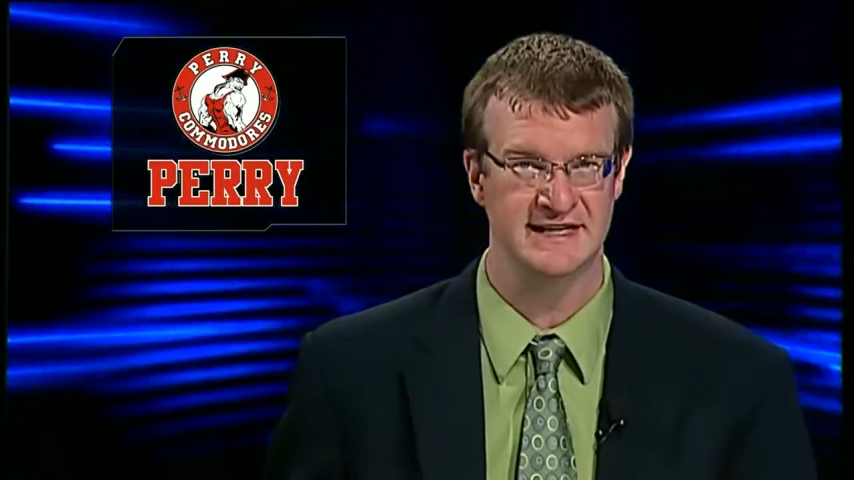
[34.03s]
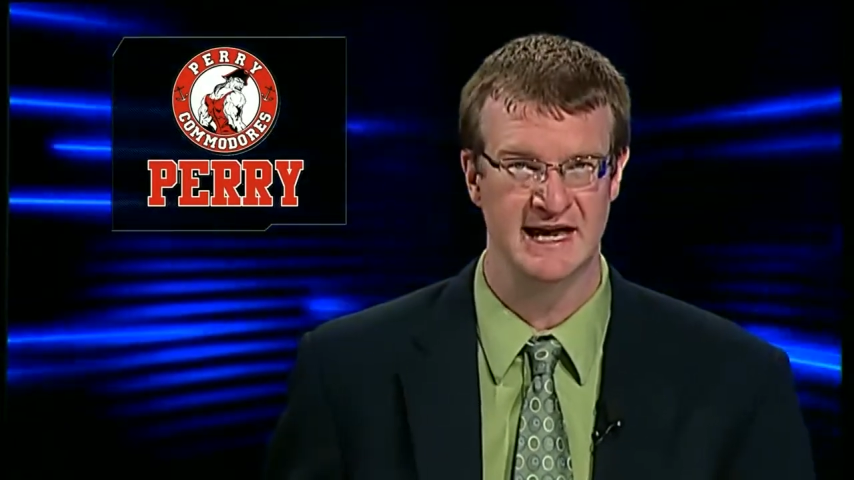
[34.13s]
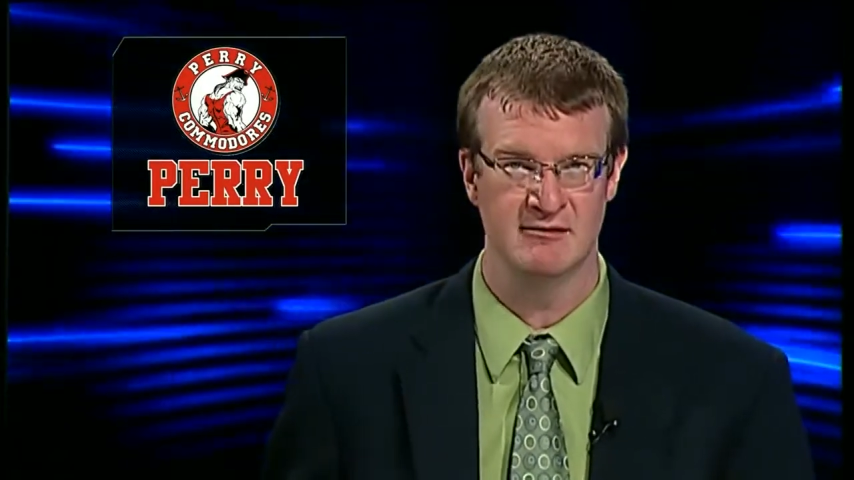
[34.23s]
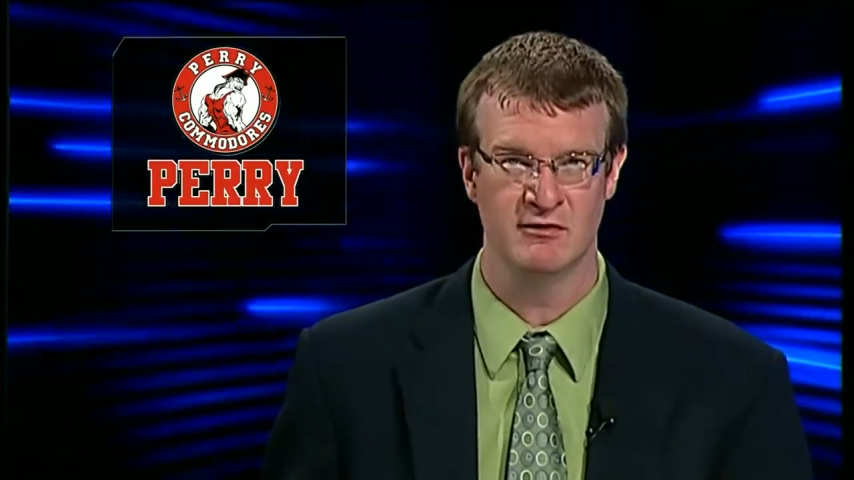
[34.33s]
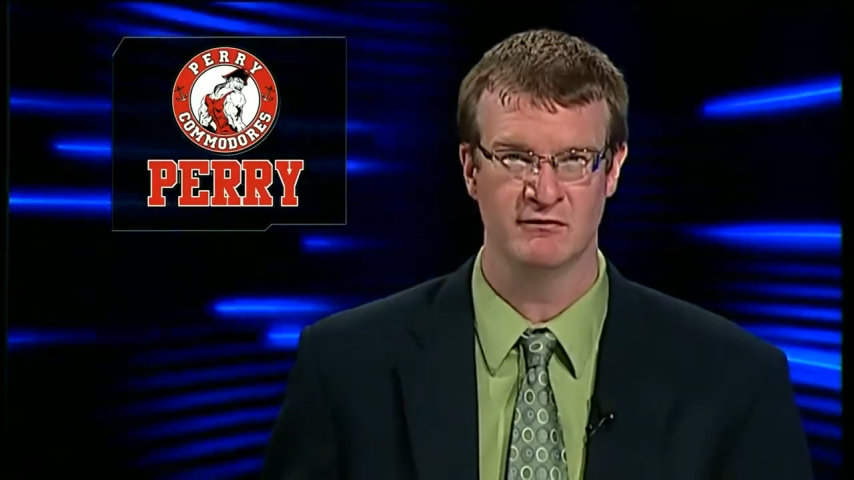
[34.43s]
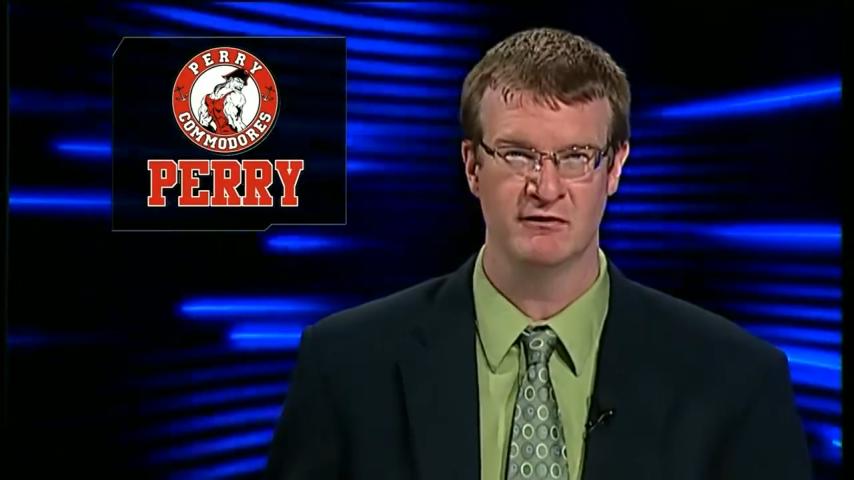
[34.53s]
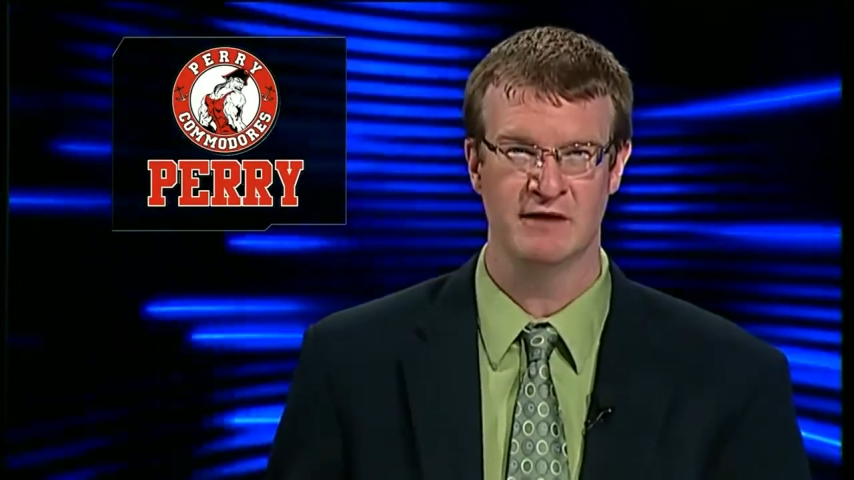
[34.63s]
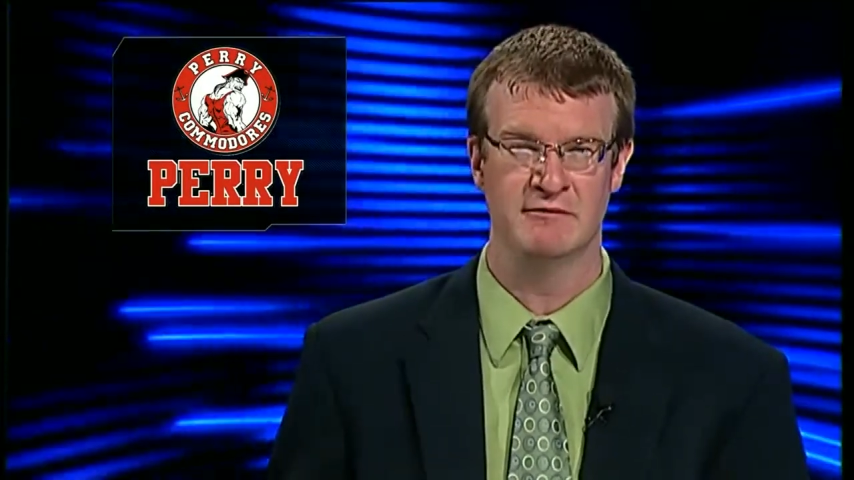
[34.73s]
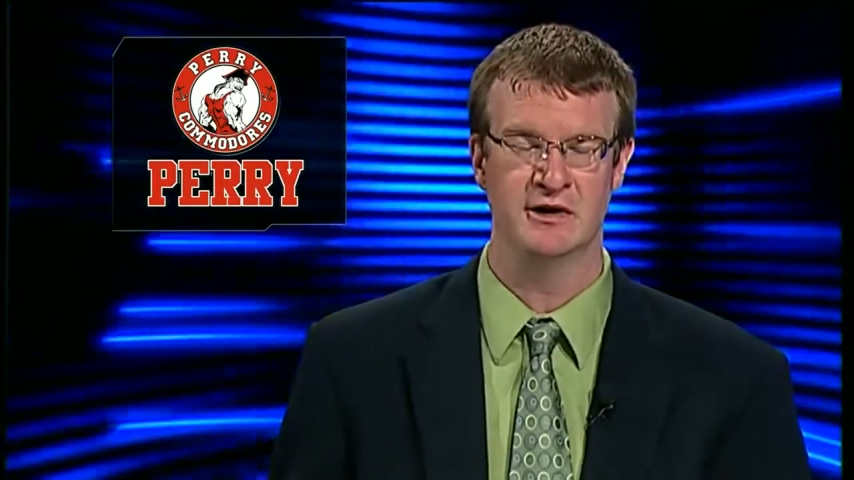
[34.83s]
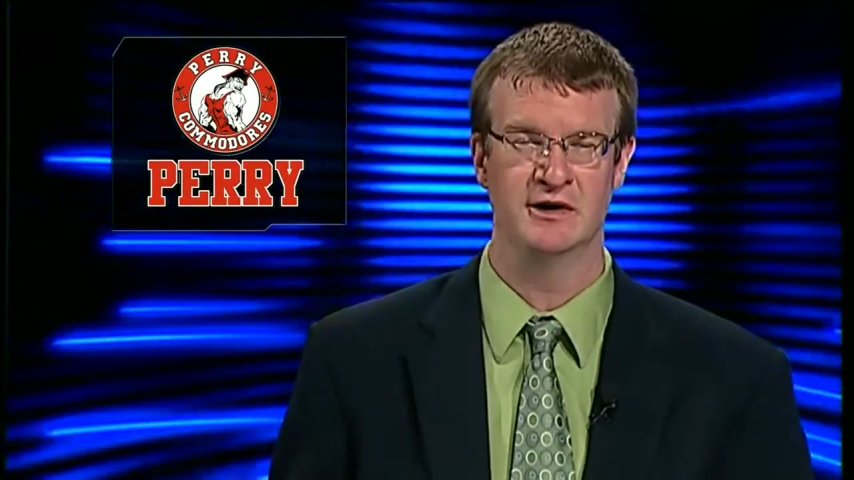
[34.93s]
came over Van
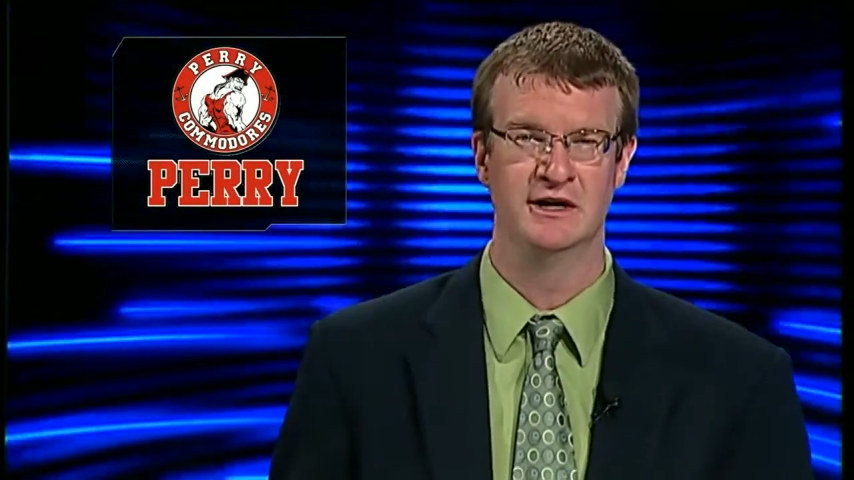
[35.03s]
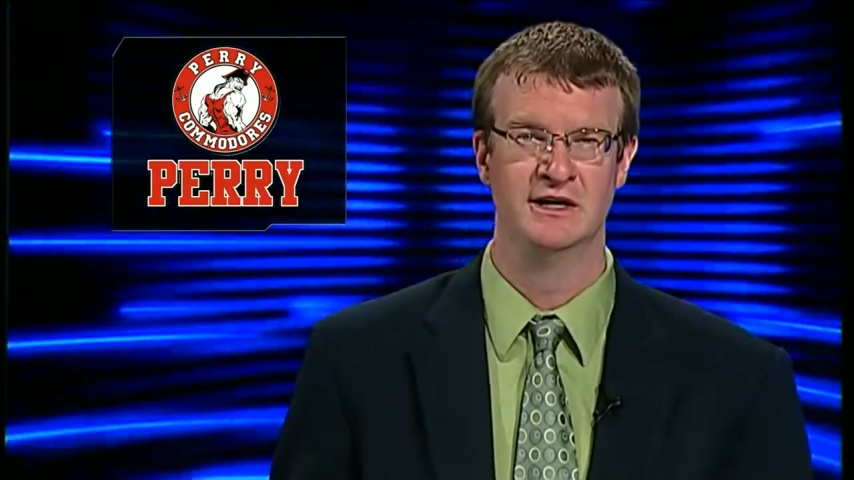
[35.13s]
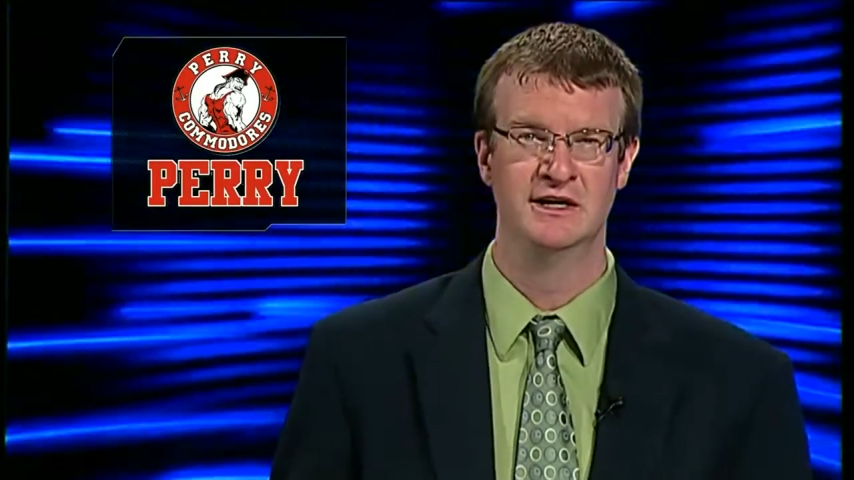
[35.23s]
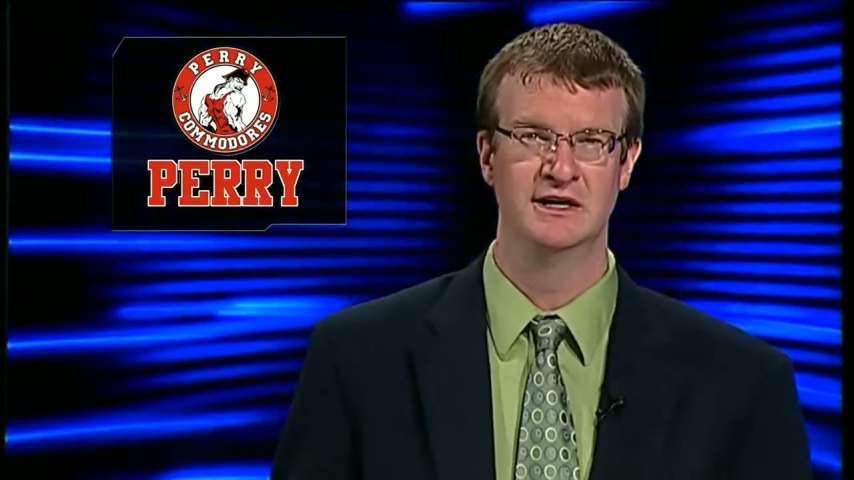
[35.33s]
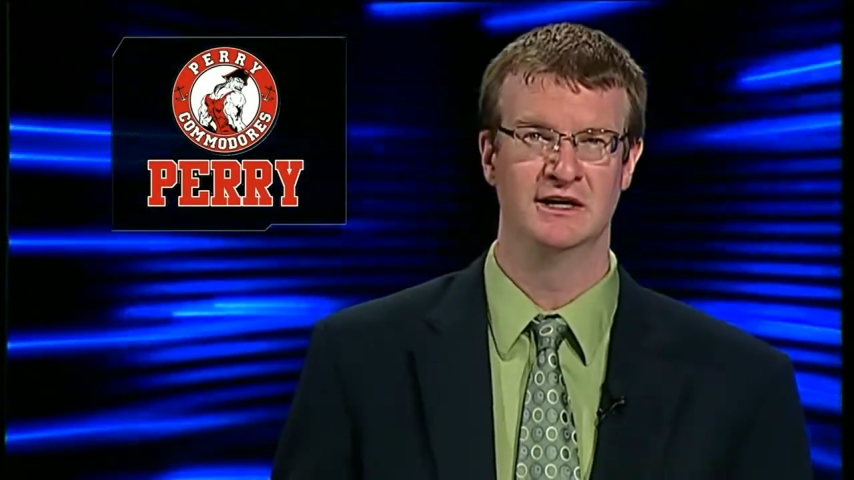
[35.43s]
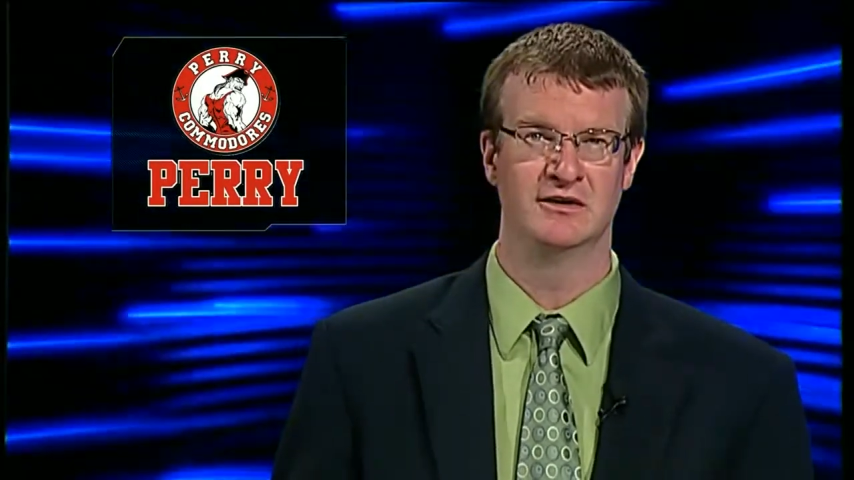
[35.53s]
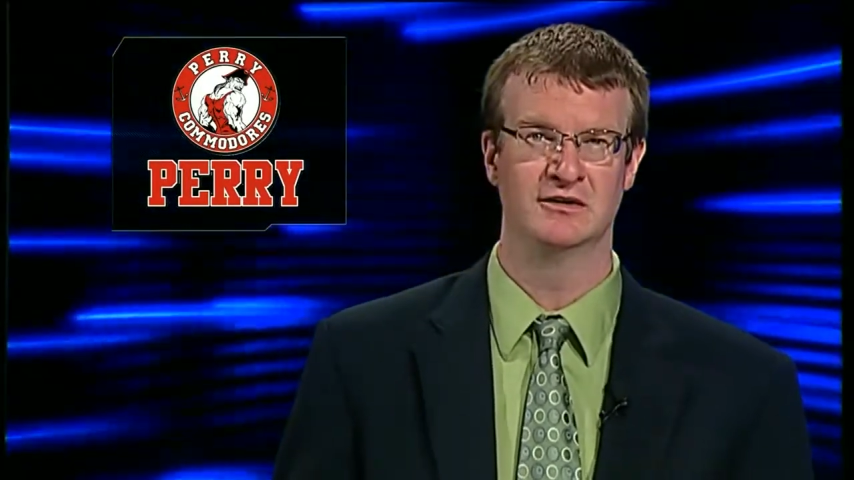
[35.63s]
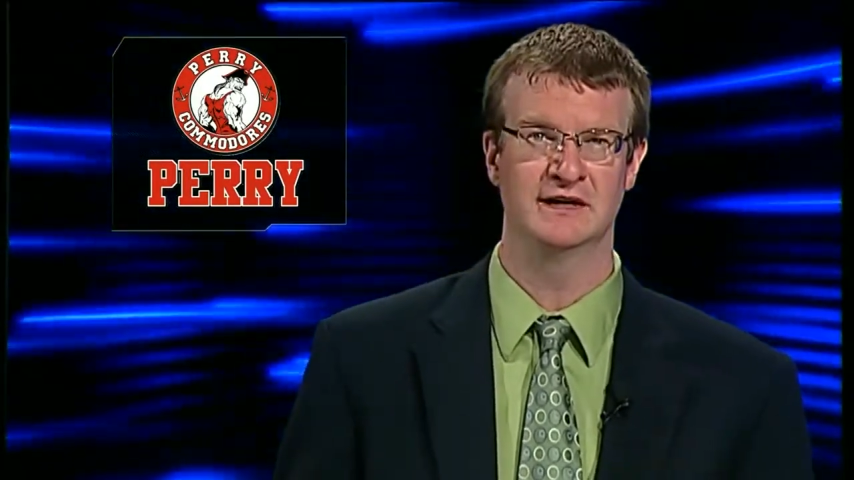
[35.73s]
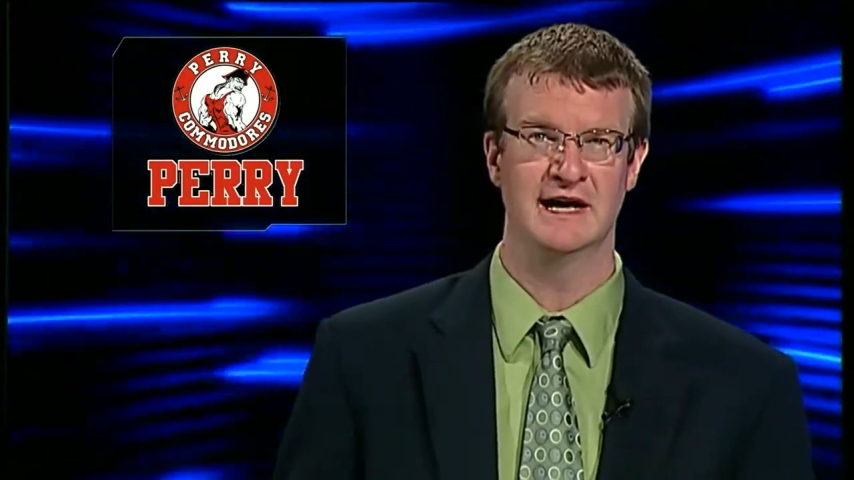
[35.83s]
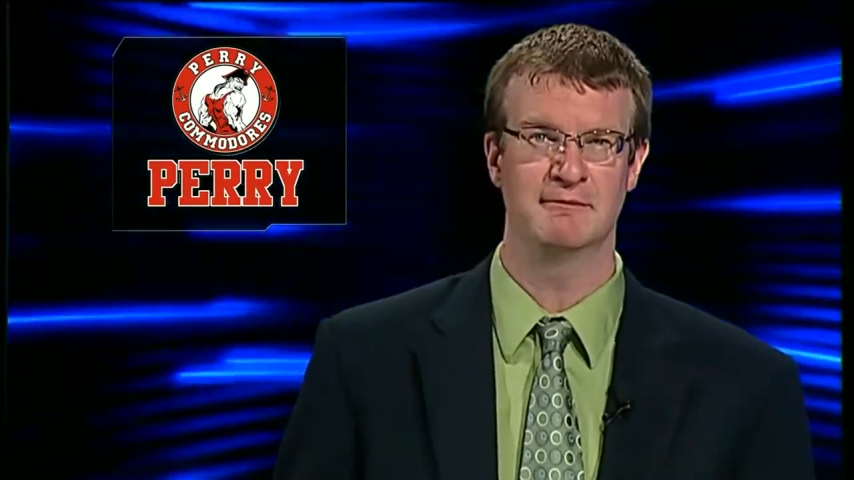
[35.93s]
Buren in
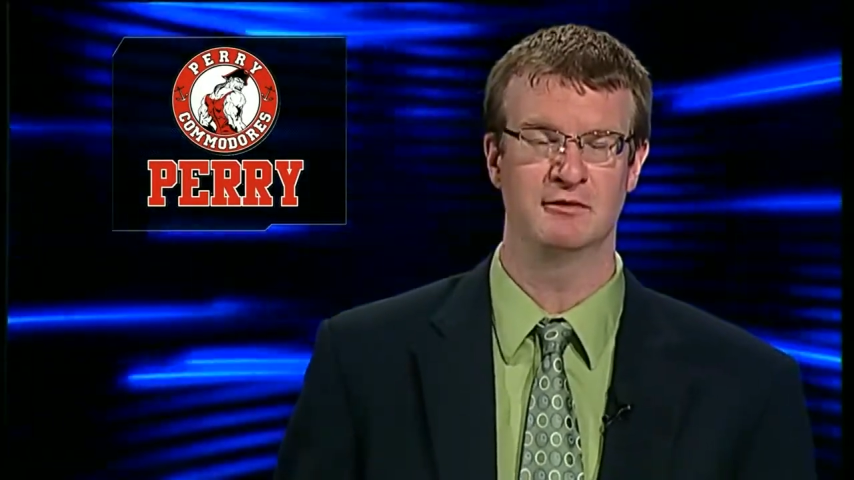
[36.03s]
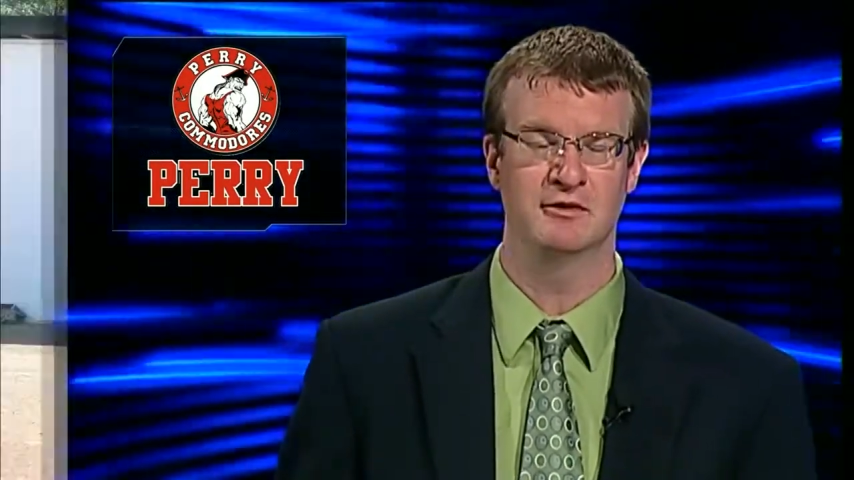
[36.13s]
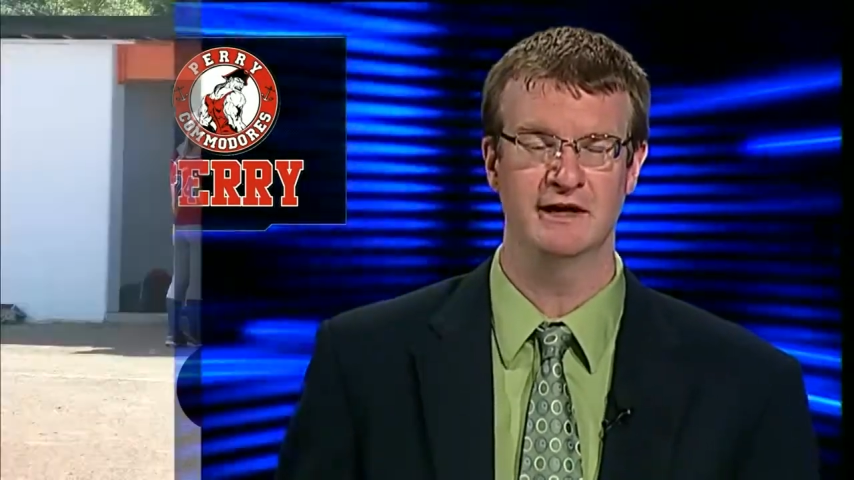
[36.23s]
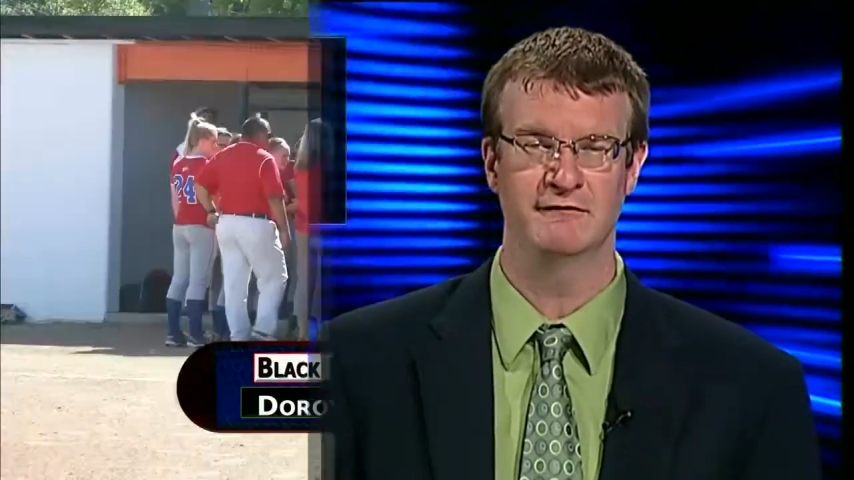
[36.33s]
early April a